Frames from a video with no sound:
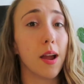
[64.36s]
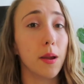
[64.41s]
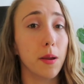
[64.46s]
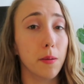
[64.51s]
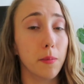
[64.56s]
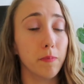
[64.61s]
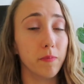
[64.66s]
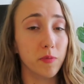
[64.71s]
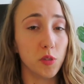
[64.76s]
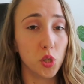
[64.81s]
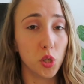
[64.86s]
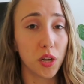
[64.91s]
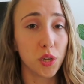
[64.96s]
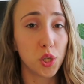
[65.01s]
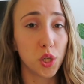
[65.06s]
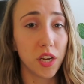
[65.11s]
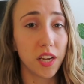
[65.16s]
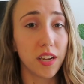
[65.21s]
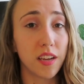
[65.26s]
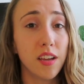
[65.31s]
I am
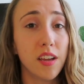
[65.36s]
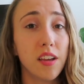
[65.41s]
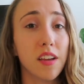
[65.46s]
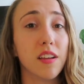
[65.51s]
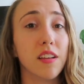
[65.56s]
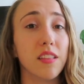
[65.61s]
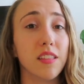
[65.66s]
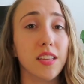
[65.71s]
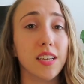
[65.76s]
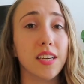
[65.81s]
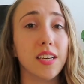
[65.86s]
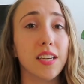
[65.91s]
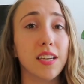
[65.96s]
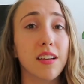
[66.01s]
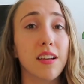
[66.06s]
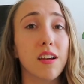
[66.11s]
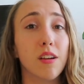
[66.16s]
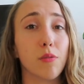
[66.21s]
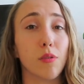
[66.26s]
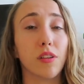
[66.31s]
judging
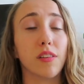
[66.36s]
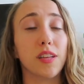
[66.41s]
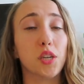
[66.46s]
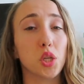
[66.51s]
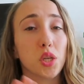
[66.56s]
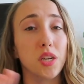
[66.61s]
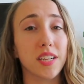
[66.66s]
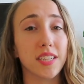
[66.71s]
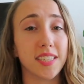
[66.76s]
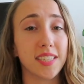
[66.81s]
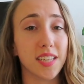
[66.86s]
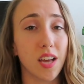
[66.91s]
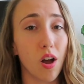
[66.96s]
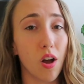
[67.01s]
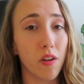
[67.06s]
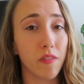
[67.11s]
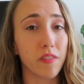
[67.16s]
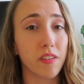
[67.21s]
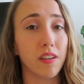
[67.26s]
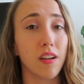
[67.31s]
the religion
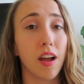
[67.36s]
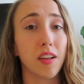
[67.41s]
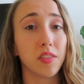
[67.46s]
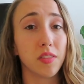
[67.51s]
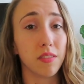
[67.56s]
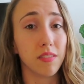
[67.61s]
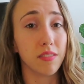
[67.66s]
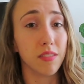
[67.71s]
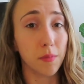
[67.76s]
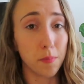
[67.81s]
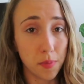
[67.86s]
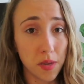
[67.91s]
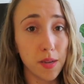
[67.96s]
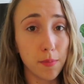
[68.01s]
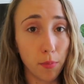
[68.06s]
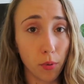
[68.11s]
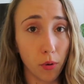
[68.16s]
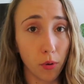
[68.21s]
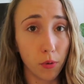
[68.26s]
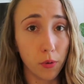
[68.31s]
itself, not the
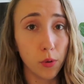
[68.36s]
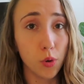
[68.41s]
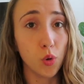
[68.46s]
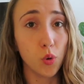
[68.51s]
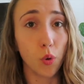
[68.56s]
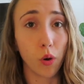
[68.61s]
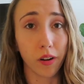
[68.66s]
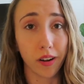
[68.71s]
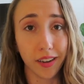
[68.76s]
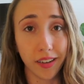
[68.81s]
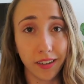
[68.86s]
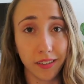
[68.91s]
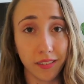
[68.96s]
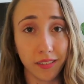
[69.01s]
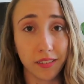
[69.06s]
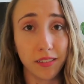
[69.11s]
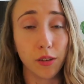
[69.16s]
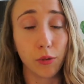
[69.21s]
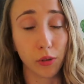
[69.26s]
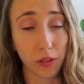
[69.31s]
people who are
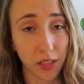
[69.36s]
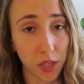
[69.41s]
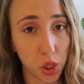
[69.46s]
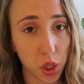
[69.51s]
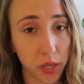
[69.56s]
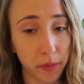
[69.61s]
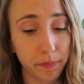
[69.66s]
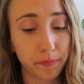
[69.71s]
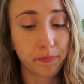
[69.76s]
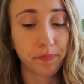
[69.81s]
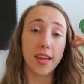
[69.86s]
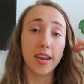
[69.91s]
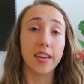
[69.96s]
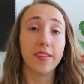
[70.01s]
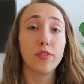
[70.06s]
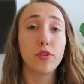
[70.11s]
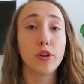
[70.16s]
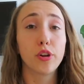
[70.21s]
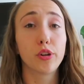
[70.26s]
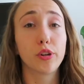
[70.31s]
in the religion. And
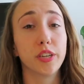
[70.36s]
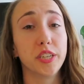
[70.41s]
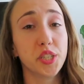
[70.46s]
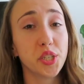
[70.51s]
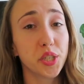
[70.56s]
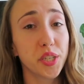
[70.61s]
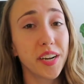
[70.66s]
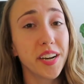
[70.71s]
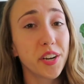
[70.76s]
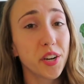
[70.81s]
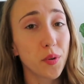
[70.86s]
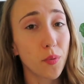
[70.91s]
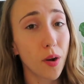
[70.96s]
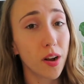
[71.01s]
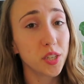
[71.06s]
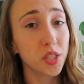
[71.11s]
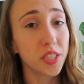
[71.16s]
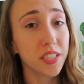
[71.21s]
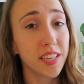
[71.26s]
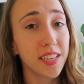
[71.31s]
if you're a Christian and you're
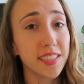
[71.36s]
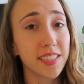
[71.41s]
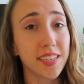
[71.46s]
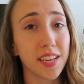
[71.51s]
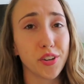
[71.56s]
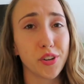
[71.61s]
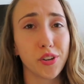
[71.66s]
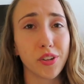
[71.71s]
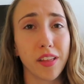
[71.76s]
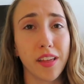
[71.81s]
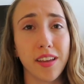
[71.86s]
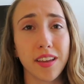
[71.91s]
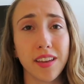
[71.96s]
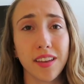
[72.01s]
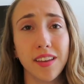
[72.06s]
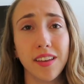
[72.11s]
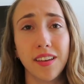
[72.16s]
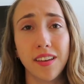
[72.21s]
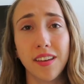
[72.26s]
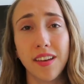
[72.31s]
watching this and you're like,
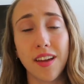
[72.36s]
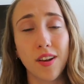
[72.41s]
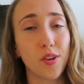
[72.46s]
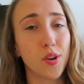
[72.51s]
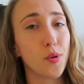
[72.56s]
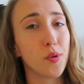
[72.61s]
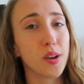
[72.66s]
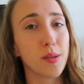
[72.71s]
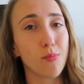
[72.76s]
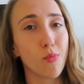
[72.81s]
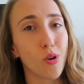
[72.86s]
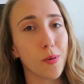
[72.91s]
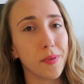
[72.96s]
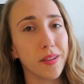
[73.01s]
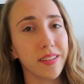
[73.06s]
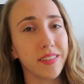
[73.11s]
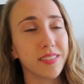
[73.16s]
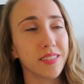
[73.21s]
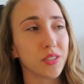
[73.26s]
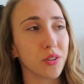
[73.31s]
eh, I don't know any
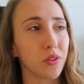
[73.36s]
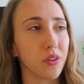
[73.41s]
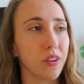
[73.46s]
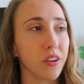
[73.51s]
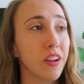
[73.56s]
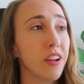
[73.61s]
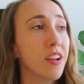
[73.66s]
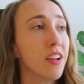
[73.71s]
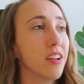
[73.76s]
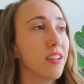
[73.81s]
Mormons, or